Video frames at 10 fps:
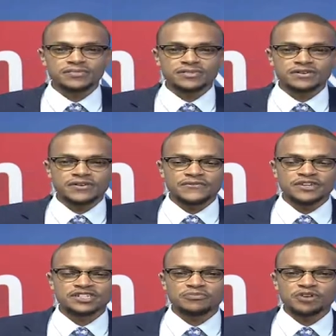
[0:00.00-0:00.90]
moment.
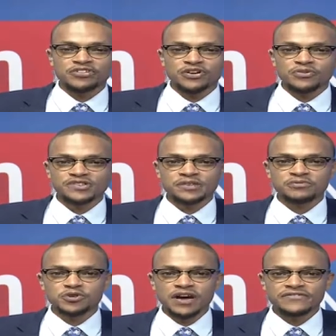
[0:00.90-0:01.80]
Victor Bwire, we
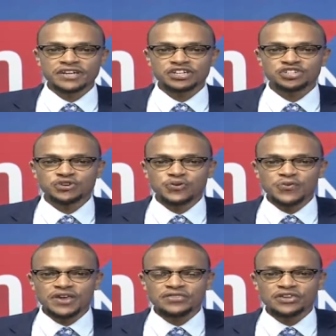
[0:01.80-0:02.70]
seem to have an
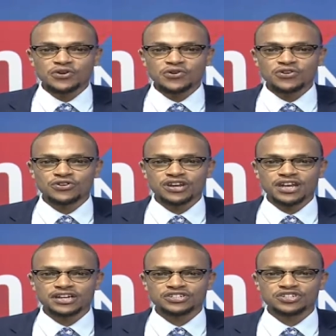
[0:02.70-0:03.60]
issue with your uh,
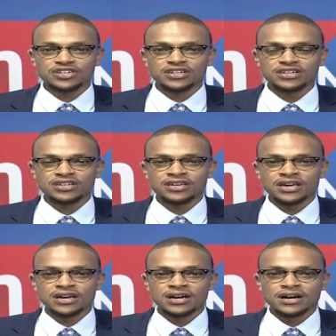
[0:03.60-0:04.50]
connection.
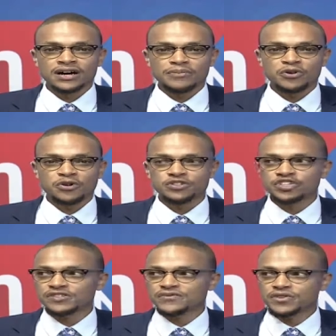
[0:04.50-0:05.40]
Uh,
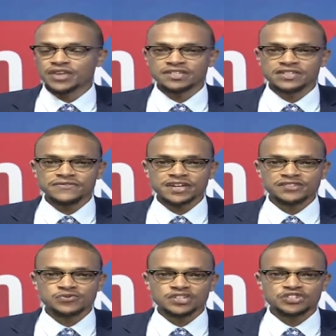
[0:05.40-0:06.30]
apologies for that, even
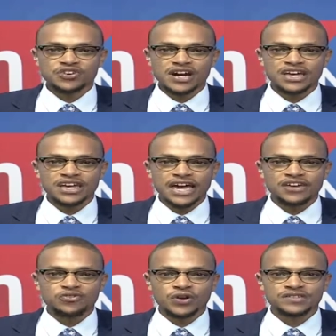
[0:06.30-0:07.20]
as we try
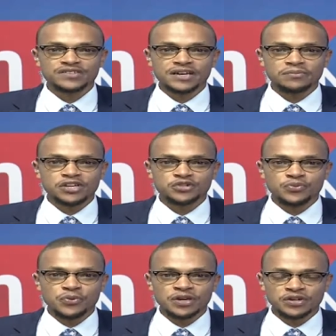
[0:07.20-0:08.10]
and re-establish
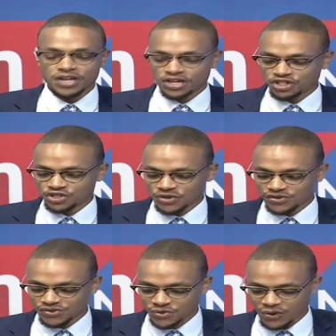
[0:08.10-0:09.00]
proper
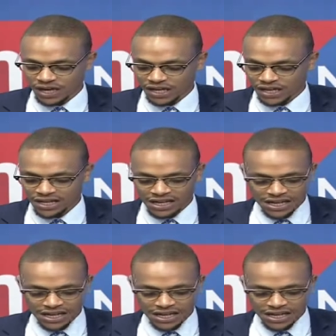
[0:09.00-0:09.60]
connection so we can